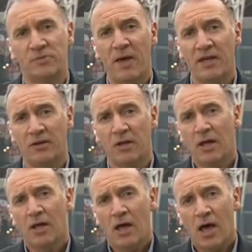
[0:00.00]
in Spain,
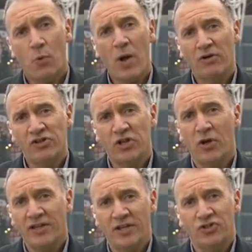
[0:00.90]
whereas
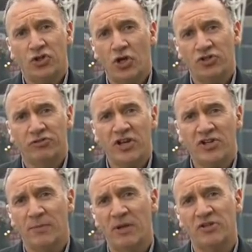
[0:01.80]
United shirts
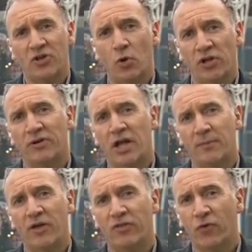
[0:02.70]
traditionally have been sold in around
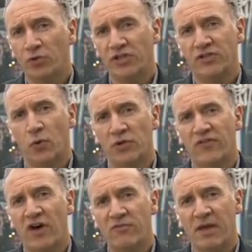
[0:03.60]
about the £40 to
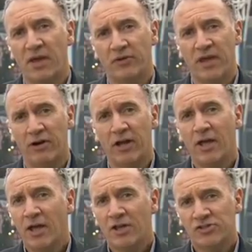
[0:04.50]
£45 area.
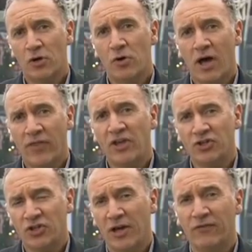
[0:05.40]
So I think,
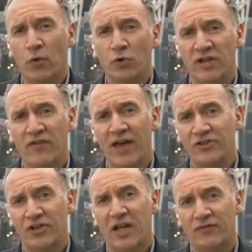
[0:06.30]
unfortunately,
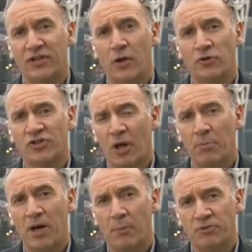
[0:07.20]
fans are going to have to go and
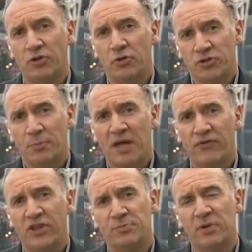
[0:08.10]
stump up to pay
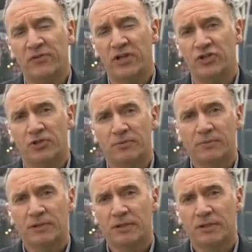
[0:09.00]
for this privilege.